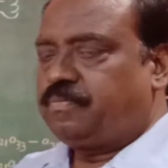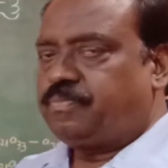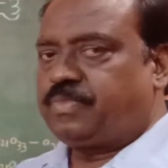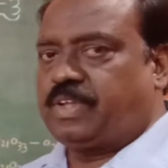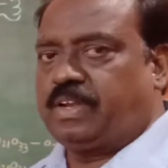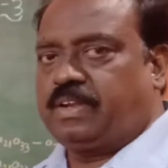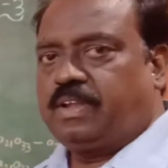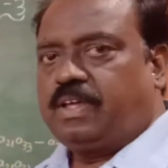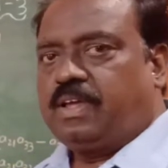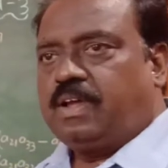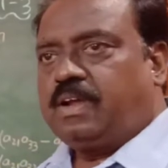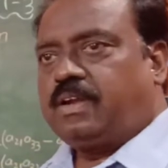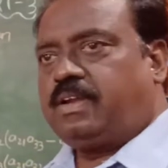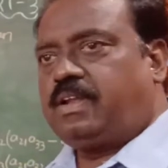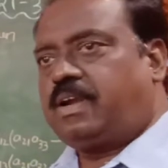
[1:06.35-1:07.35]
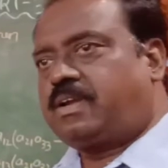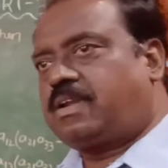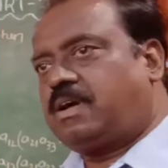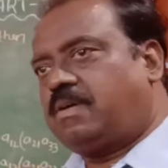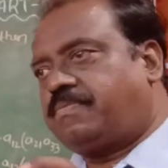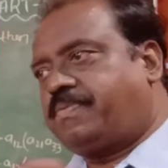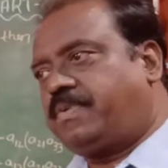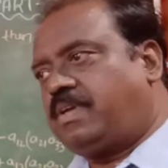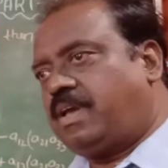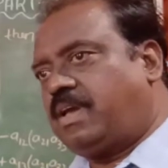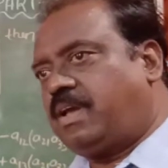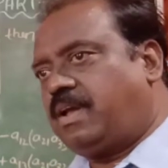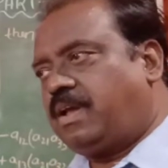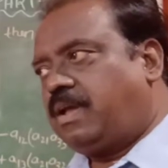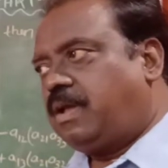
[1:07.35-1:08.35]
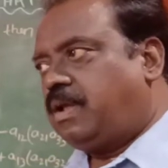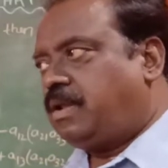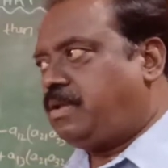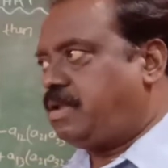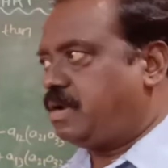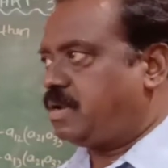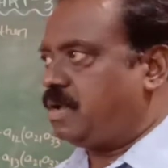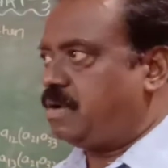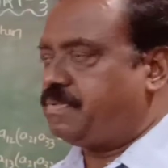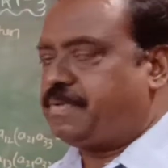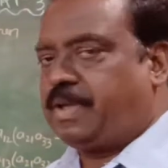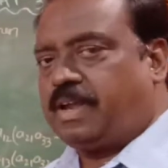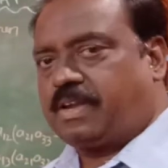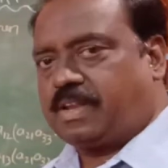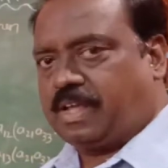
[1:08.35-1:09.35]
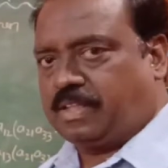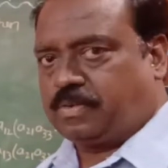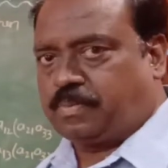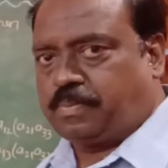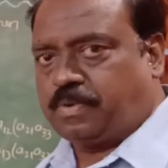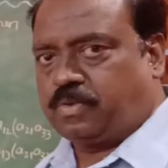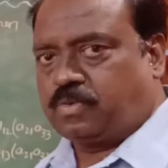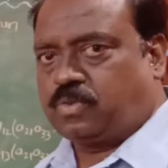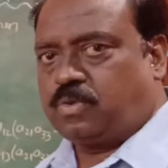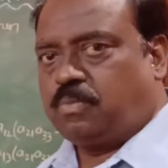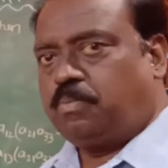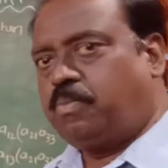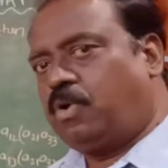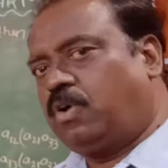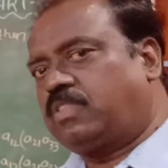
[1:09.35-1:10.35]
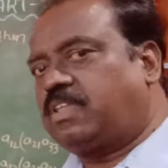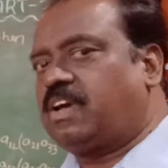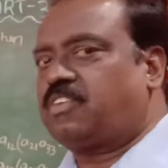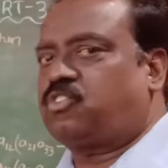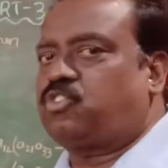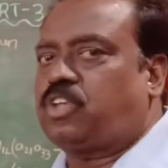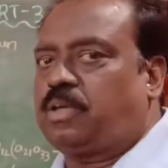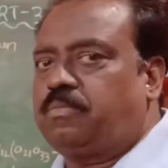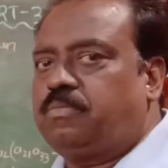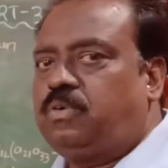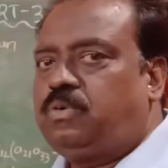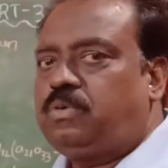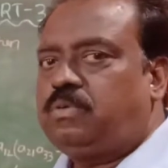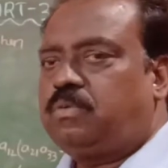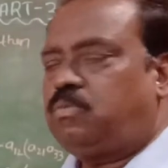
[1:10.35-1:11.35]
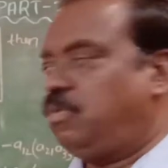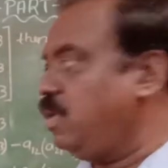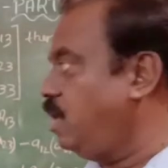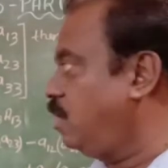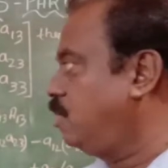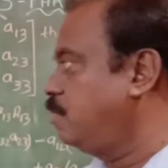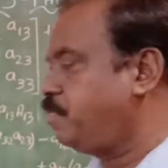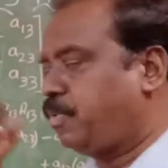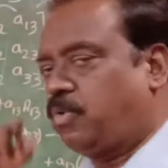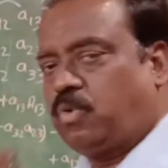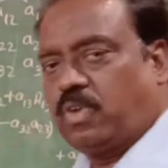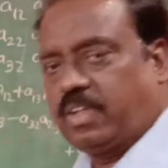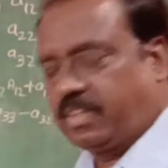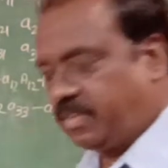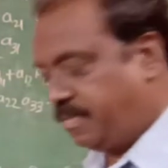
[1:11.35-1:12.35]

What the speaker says: Then that of A transpose, both are same. We have to prove it.